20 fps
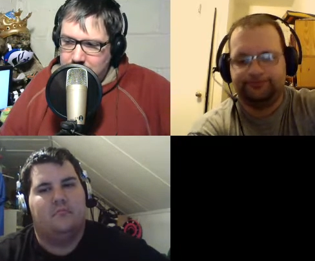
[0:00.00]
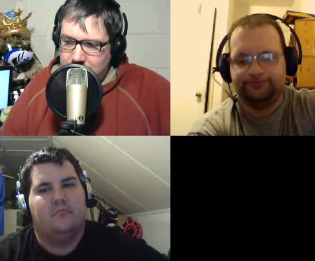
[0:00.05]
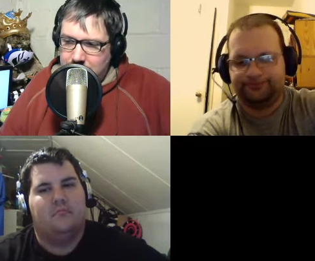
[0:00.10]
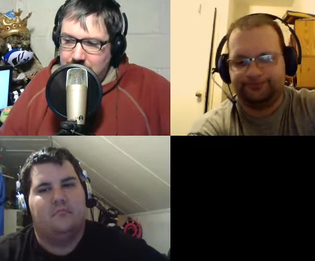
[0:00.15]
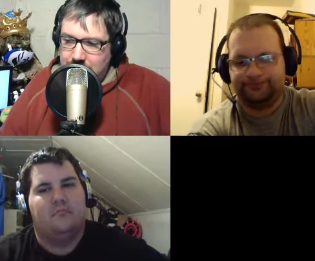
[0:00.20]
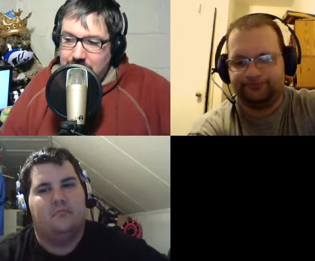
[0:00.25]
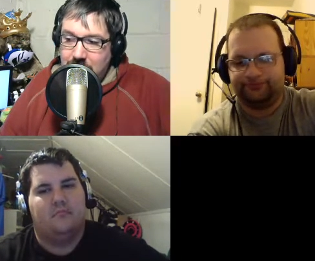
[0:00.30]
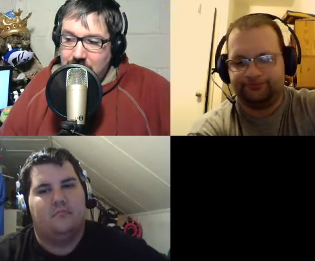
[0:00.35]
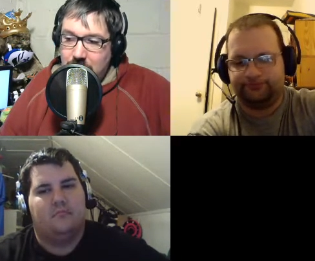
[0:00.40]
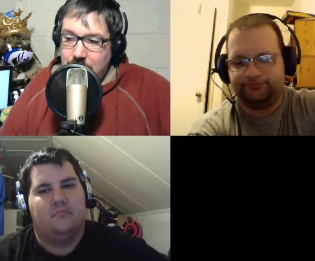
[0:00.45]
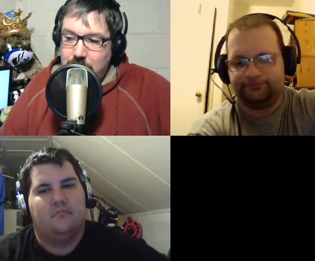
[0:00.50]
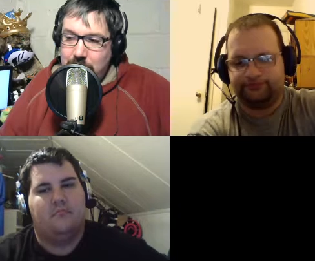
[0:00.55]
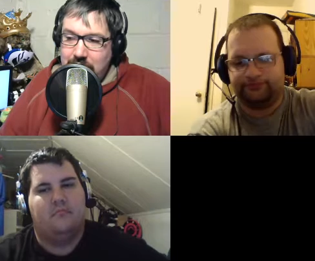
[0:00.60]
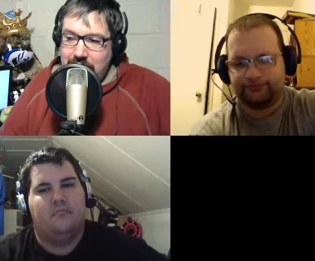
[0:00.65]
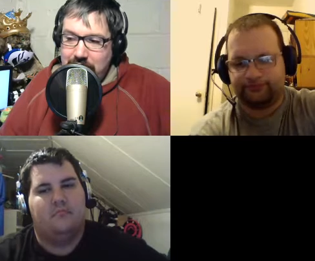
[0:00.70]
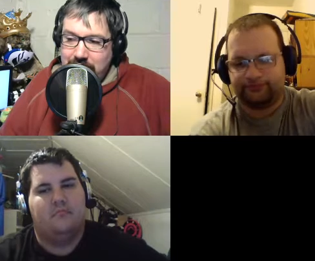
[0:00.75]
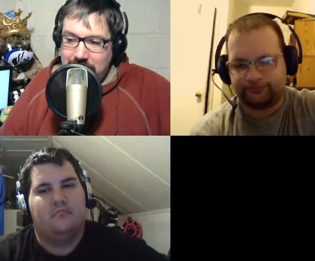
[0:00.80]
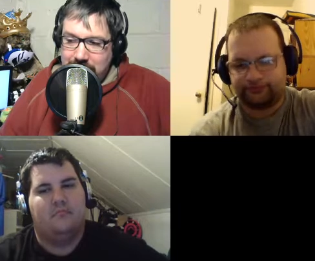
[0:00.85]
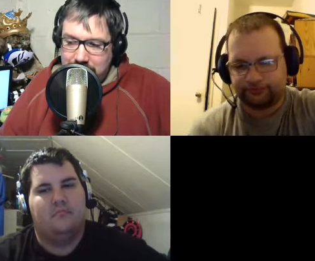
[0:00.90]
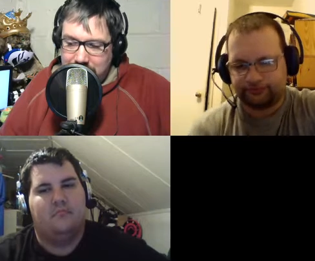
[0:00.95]
Speaker 1: And now
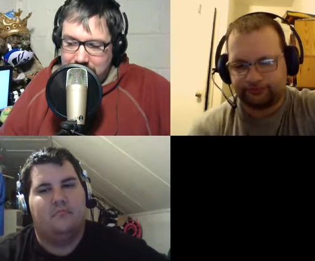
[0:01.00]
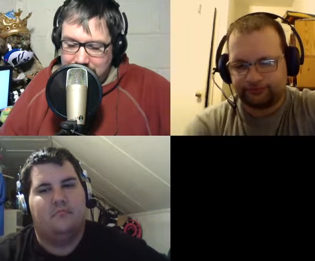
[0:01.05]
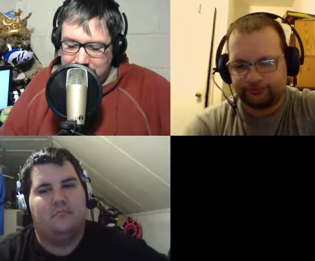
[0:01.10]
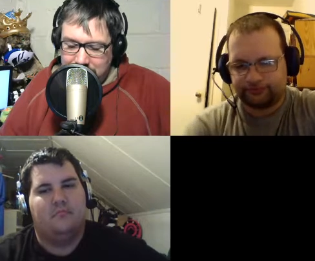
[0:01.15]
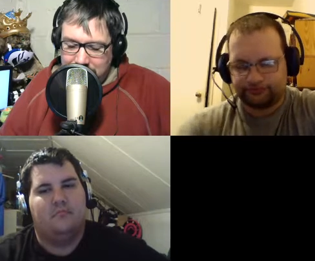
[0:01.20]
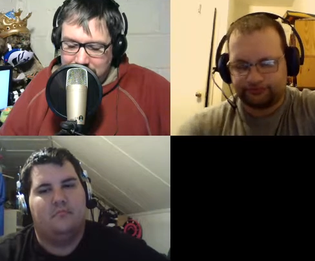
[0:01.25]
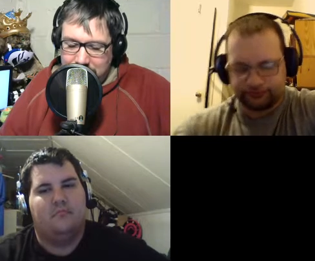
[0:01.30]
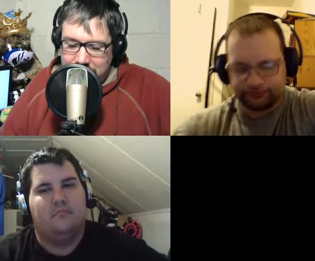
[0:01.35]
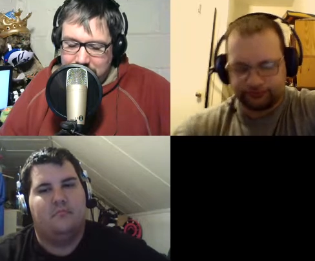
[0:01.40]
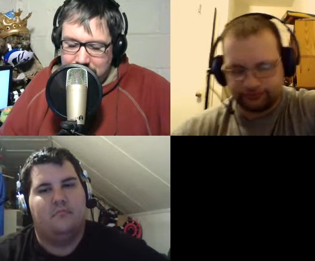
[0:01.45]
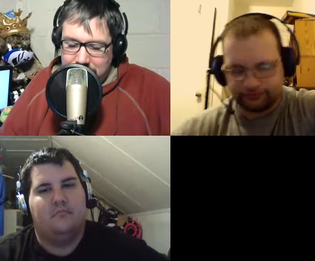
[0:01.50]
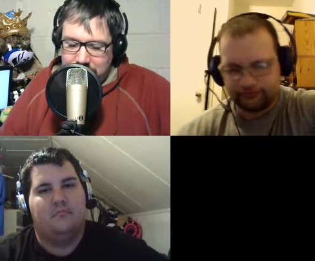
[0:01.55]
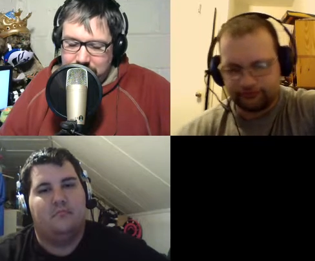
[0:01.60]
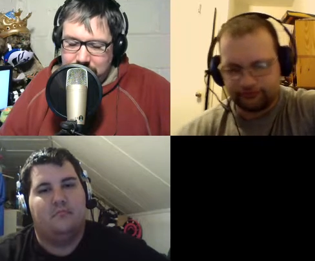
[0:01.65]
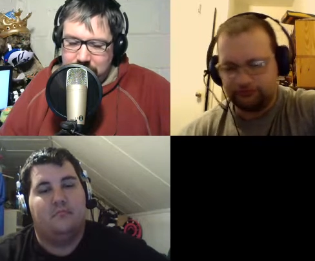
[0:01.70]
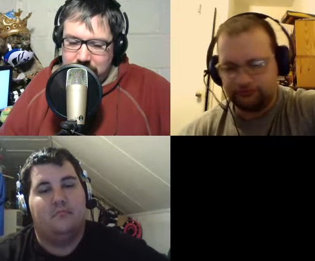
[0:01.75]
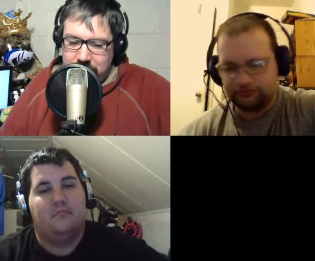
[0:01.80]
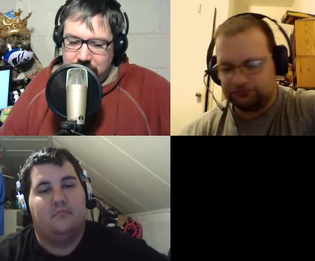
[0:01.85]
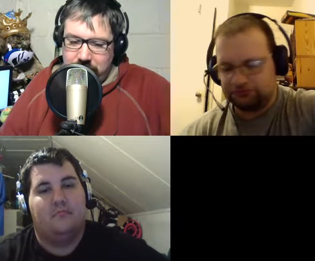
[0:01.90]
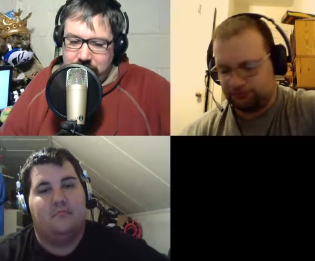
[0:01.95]
Bailey, the N X T Divas
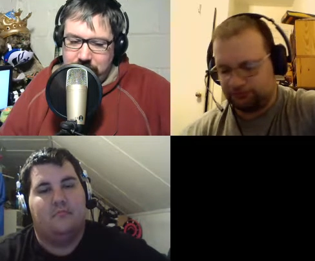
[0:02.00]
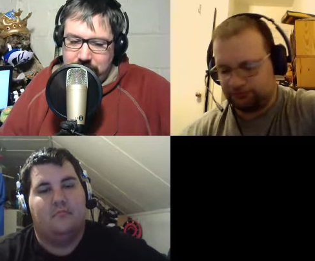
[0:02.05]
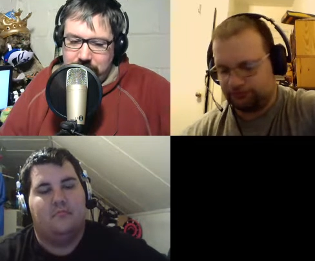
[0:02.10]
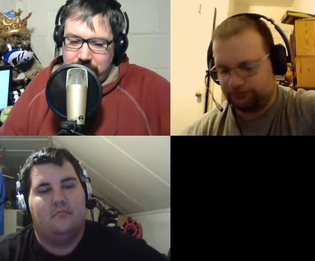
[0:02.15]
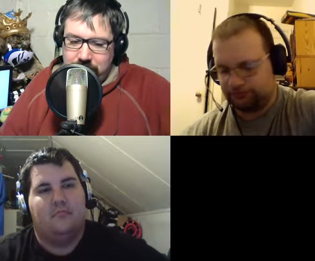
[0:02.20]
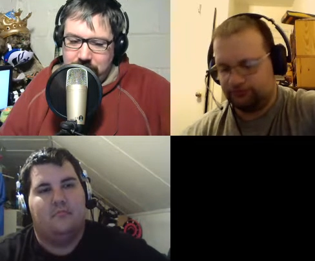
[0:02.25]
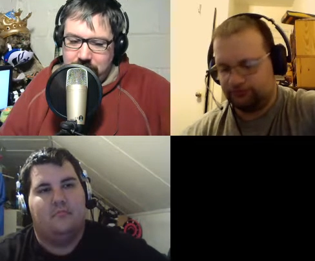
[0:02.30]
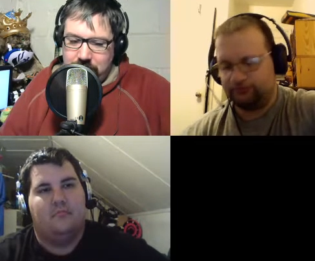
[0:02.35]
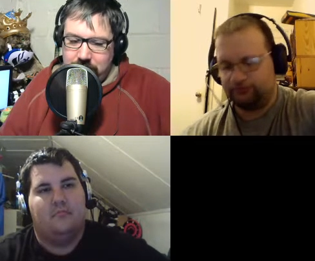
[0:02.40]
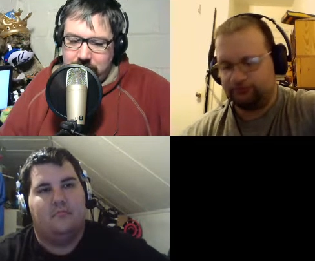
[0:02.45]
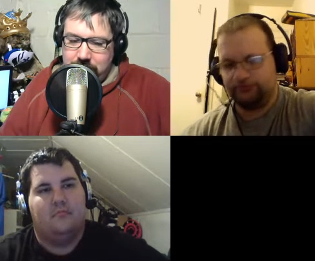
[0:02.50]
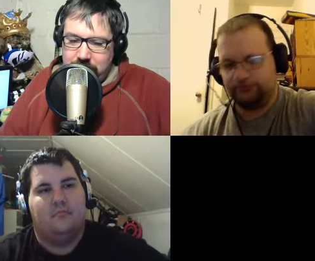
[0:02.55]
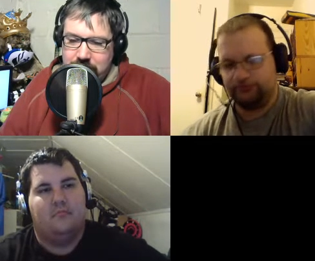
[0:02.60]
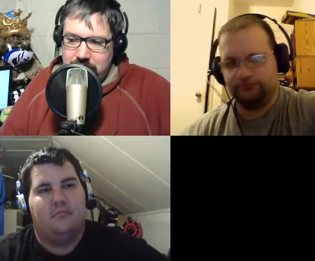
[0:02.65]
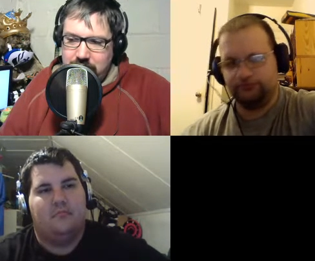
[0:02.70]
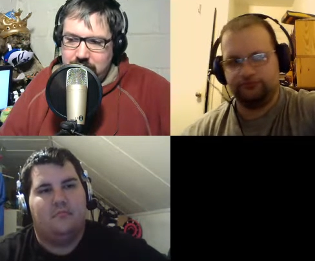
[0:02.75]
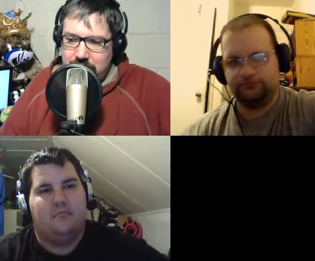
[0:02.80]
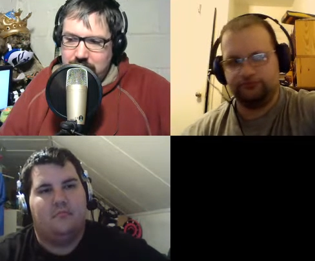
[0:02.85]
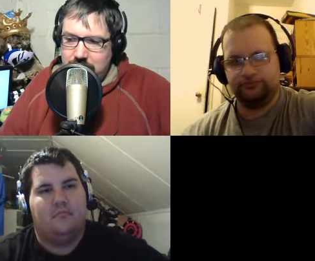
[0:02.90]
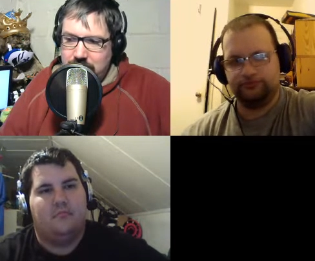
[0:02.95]
champion, uh,
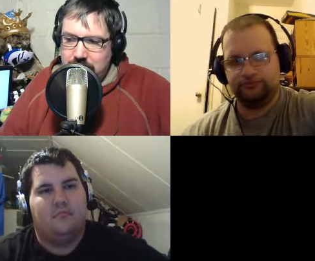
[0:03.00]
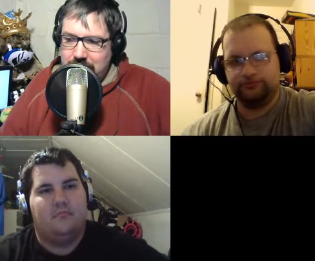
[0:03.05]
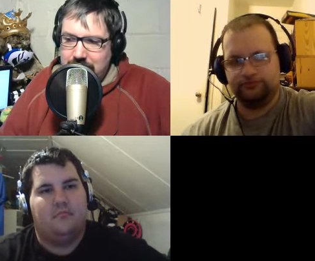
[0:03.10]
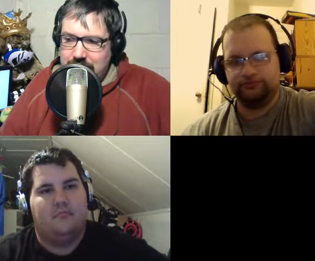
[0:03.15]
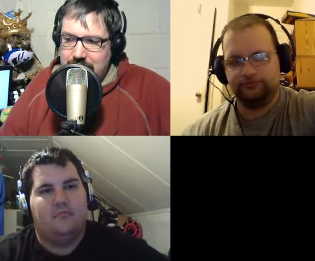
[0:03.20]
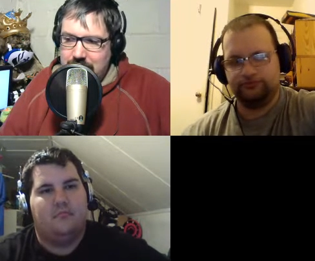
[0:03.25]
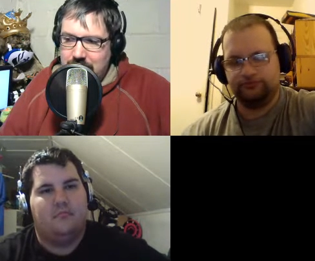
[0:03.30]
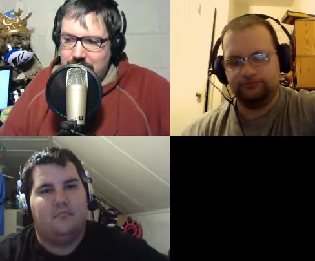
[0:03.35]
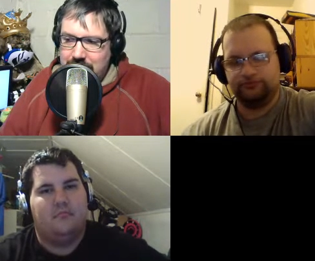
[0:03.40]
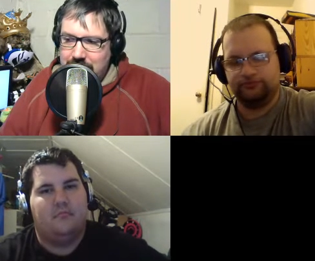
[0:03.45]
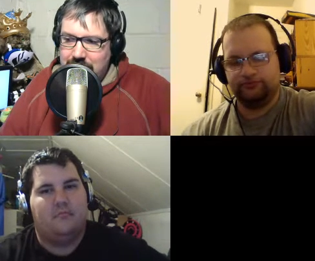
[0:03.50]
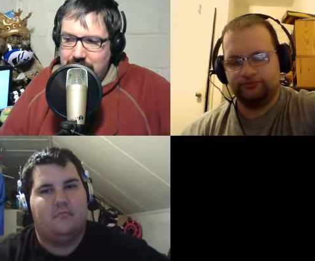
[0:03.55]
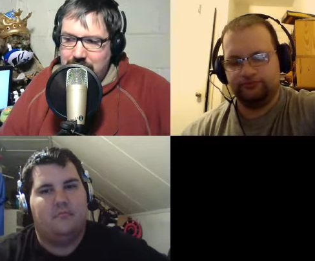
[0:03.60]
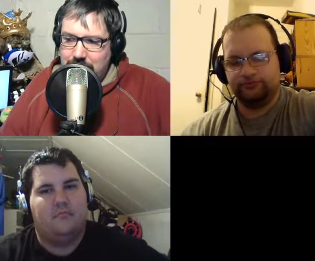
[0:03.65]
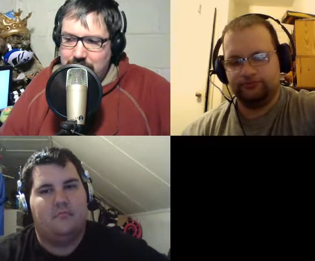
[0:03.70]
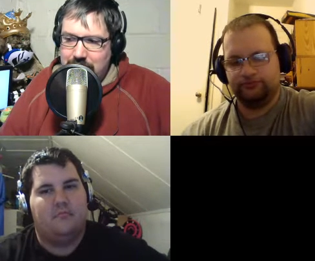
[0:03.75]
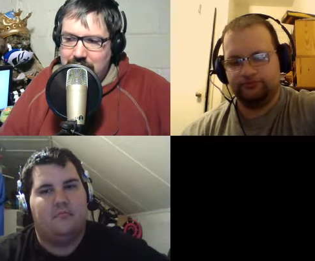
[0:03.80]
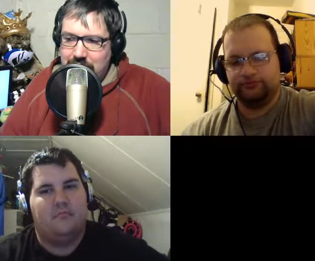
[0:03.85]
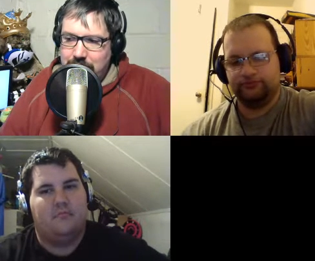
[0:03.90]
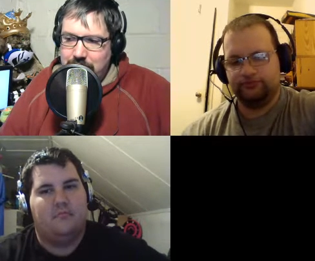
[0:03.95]
mentioned here in the uh, in the
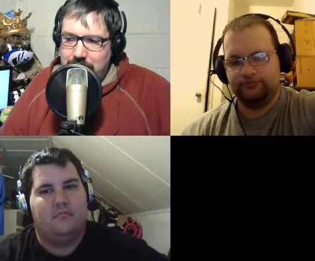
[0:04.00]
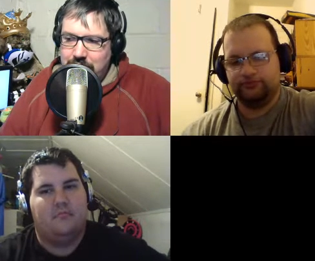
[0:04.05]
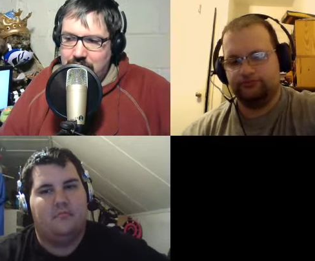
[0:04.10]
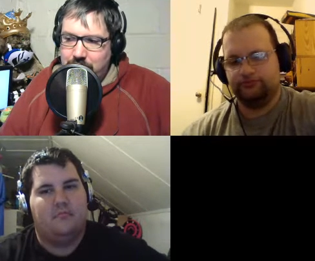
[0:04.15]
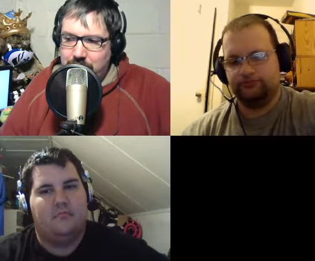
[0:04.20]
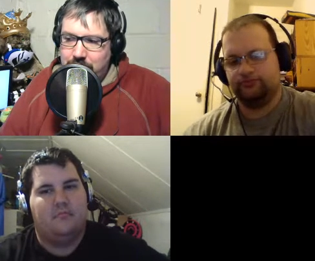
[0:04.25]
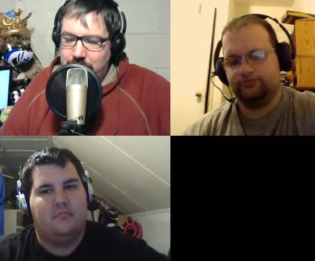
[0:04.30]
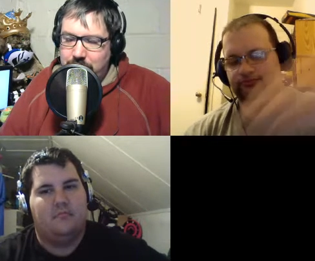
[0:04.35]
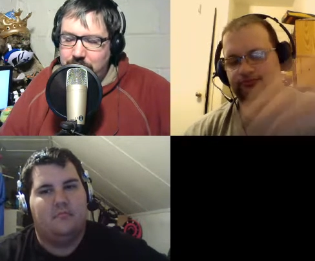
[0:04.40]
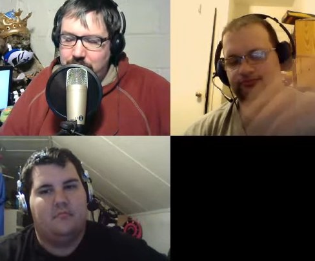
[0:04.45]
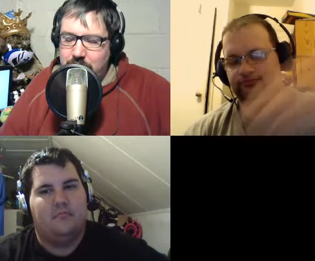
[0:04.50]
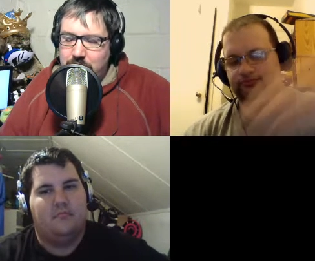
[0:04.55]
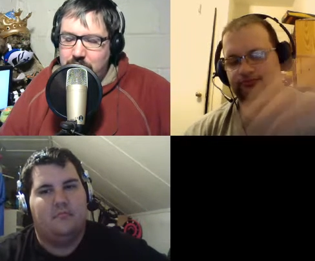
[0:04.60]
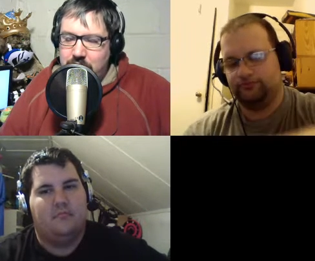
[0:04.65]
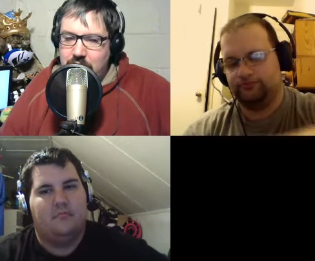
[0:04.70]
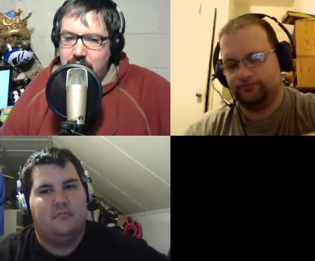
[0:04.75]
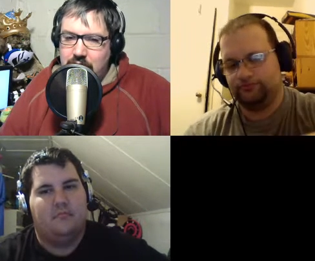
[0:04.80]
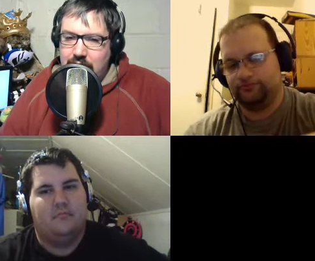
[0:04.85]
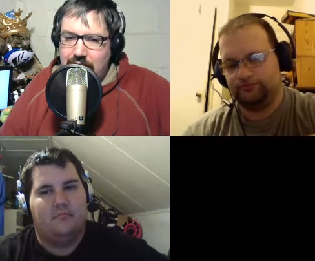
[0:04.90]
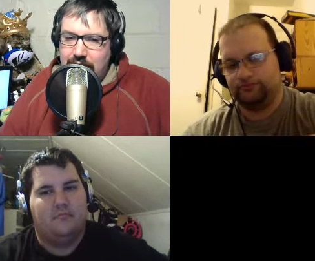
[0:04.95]
Blab chat room,
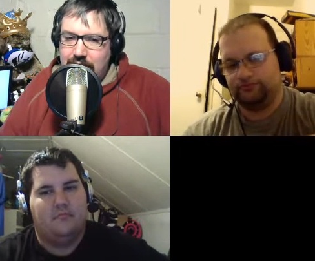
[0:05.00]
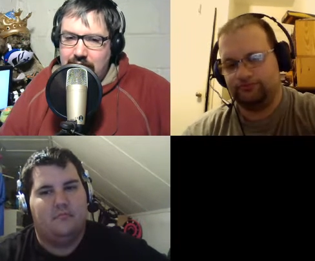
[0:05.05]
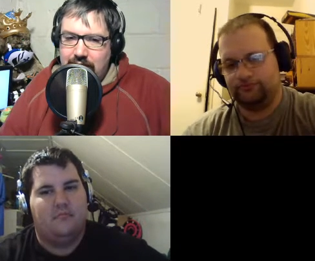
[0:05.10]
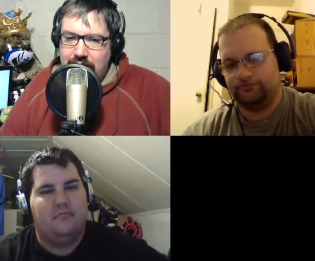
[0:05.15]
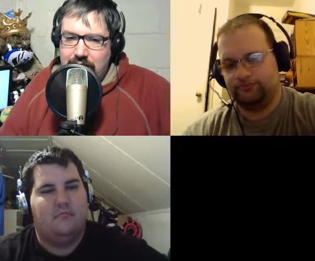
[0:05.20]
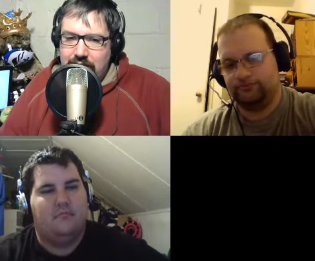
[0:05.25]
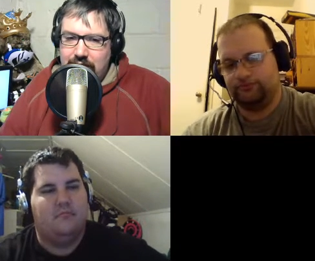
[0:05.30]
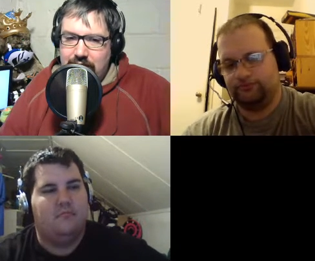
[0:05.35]
uh,